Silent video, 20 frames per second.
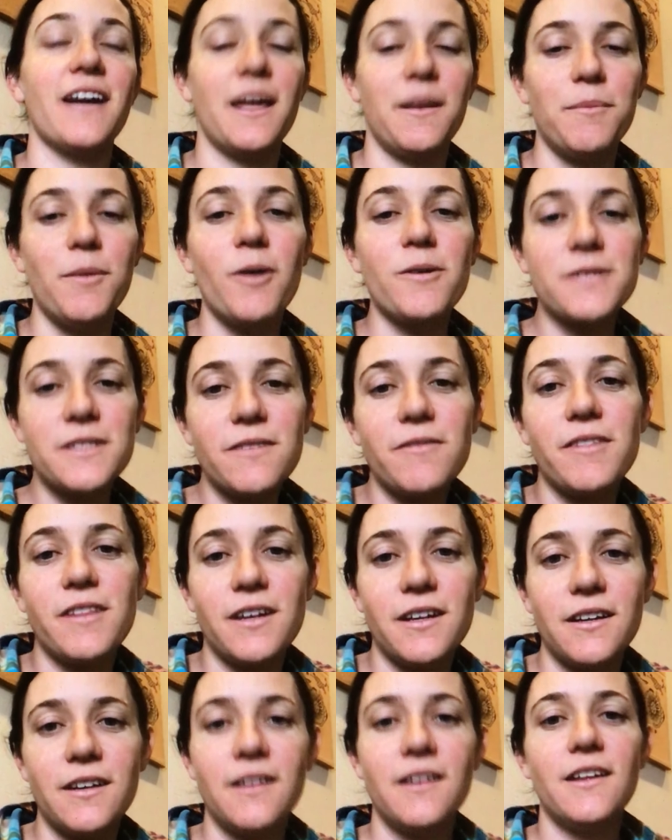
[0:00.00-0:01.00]
and most of
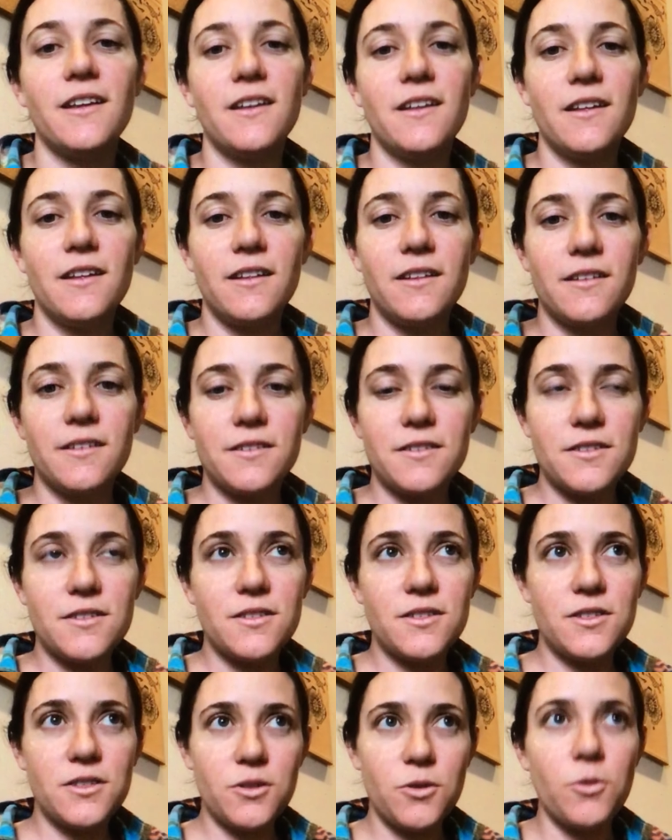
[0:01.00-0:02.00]
the
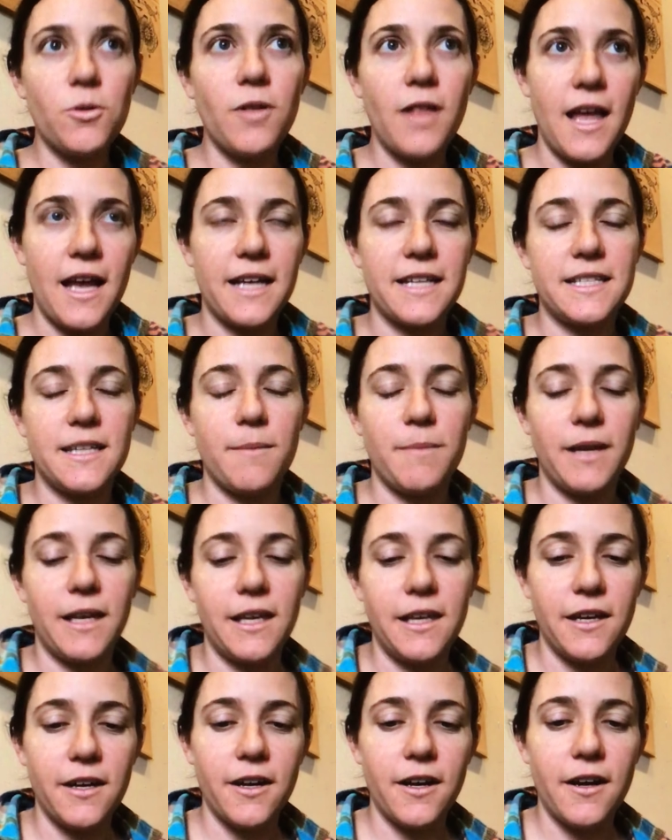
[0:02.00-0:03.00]
school academic
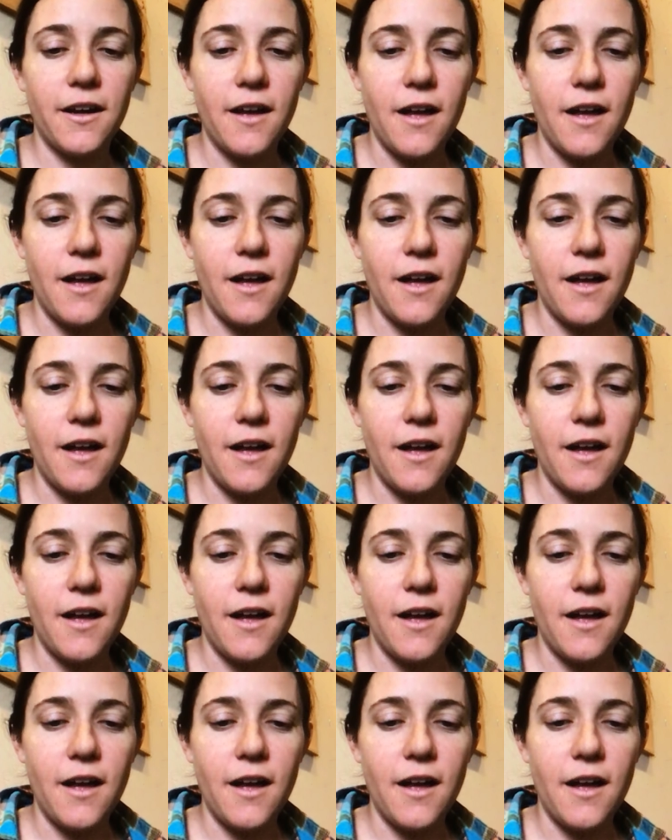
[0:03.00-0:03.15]
year.